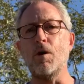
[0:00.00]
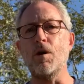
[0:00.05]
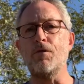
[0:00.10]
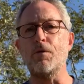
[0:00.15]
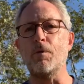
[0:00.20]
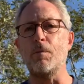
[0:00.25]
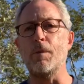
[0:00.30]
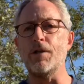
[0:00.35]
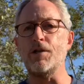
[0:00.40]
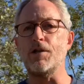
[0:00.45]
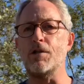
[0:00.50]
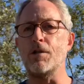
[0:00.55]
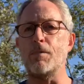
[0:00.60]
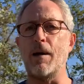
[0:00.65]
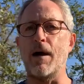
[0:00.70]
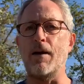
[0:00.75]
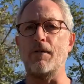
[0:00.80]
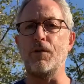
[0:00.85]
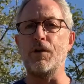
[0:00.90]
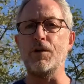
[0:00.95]
information
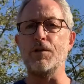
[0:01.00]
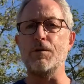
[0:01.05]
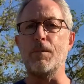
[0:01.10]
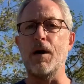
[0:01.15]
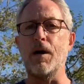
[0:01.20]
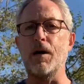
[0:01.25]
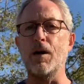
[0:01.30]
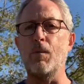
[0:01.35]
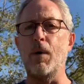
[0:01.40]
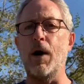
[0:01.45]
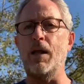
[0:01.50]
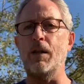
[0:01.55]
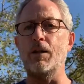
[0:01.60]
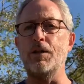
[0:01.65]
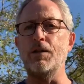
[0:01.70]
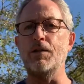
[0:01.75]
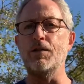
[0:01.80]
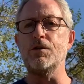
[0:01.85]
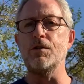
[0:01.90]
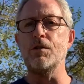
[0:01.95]
about Friends of Biona
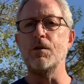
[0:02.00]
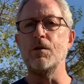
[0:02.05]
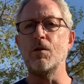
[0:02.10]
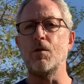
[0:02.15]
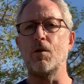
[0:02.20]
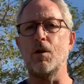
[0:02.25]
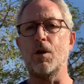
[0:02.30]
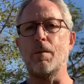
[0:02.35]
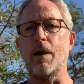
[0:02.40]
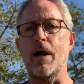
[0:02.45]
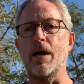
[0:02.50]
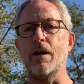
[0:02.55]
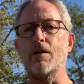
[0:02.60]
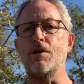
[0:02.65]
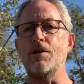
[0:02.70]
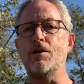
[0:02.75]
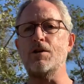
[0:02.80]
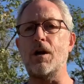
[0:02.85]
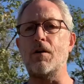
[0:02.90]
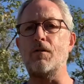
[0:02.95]
Wetlands or Biona
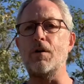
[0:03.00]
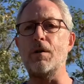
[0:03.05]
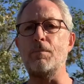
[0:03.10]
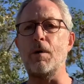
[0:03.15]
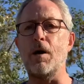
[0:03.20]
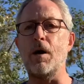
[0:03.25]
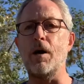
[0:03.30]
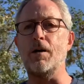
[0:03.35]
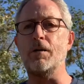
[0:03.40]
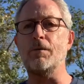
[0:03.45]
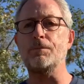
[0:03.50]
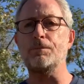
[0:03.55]
Discovery Park,